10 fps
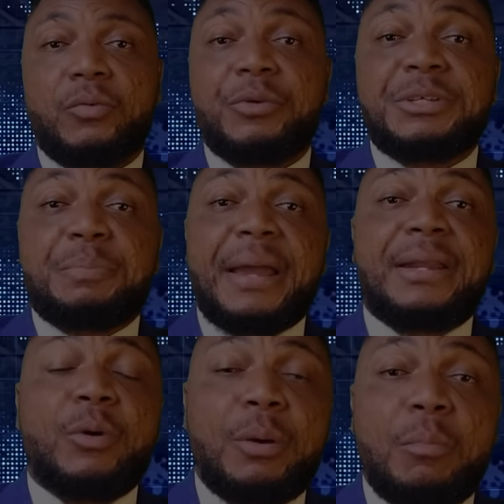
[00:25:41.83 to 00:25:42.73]
which, by
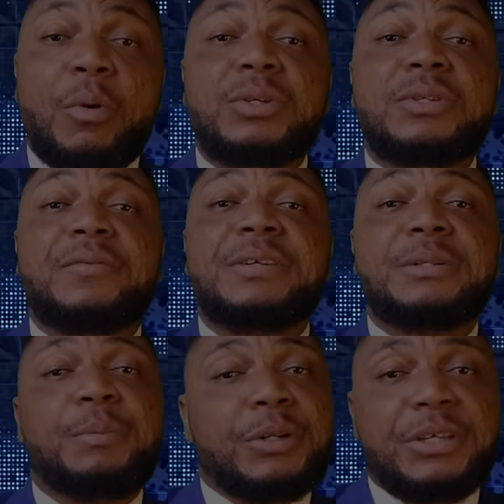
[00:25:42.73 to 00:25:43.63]
the way, most of
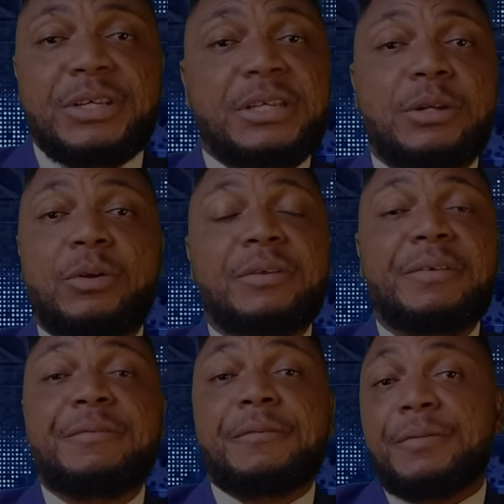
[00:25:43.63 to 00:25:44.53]
these politicians, they don't
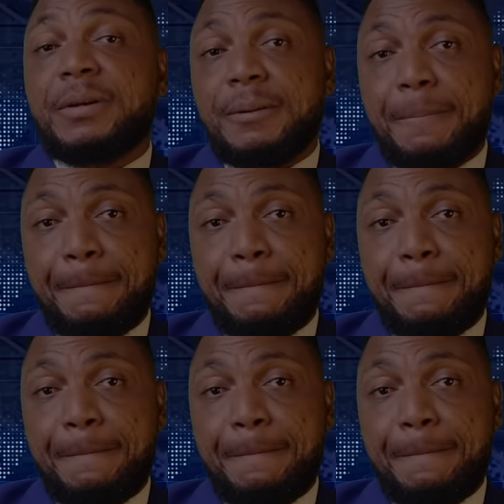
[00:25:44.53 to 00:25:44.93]
even fulfill.